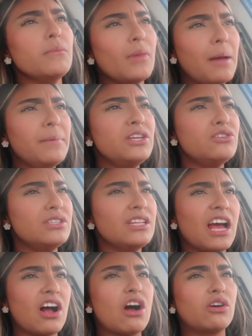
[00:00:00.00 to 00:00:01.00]
I've been using
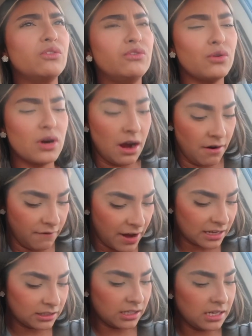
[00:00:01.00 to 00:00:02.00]
like Aquaphor and
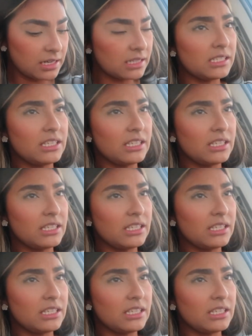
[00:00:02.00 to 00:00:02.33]
Vaseline and